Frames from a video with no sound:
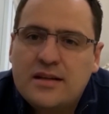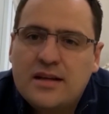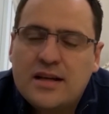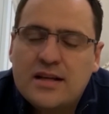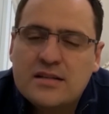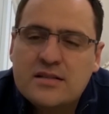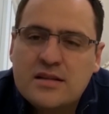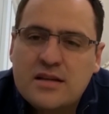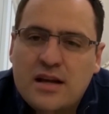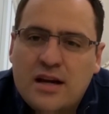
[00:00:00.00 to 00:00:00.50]

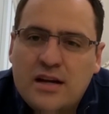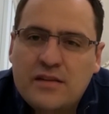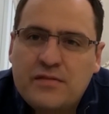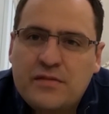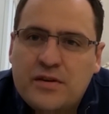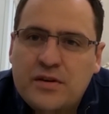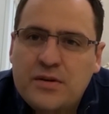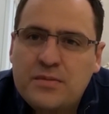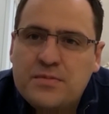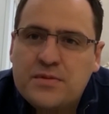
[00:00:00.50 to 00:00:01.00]
as life
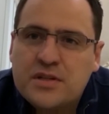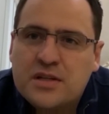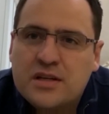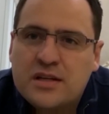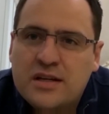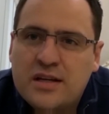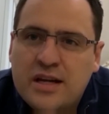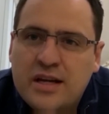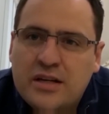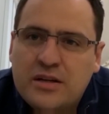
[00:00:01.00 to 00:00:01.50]
groups,
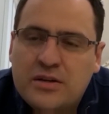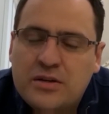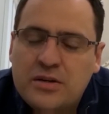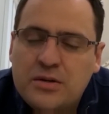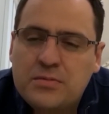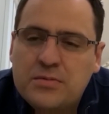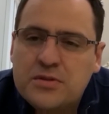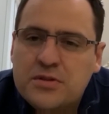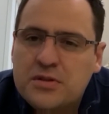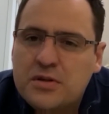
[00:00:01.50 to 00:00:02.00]
connect
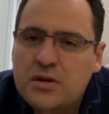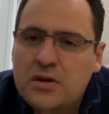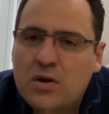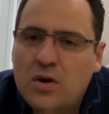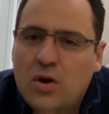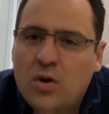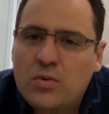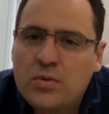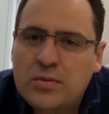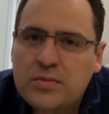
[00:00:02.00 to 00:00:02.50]
groups,
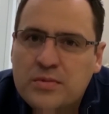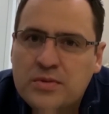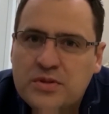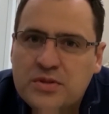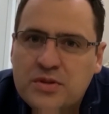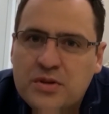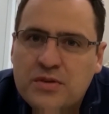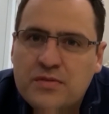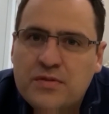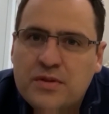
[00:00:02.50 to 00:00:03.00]
or when we
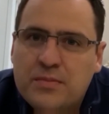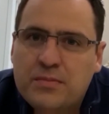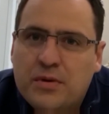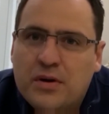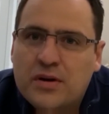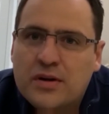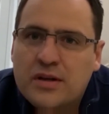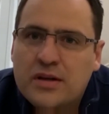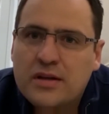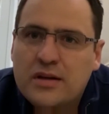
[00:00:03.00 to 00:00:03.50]
serve the
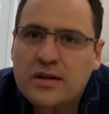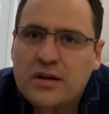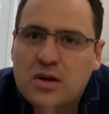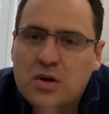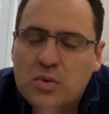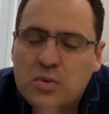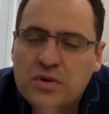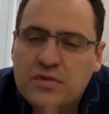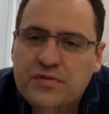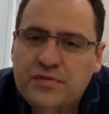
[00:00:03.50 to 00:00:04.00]
body,
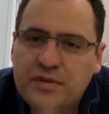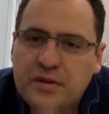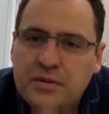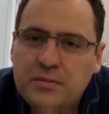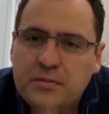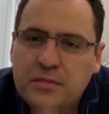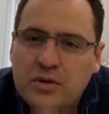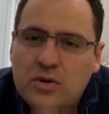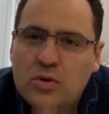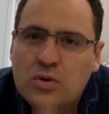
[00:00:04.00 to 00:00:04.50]
we feel
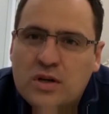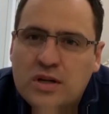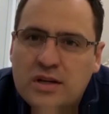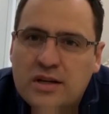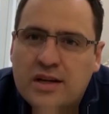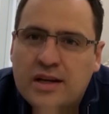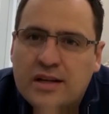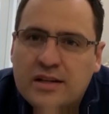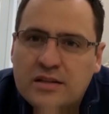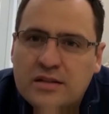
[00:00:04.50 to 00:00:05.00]
more
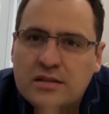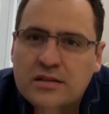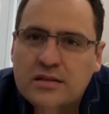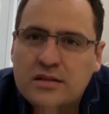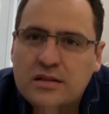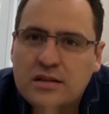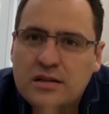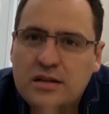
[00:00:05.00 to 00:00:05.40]
connected.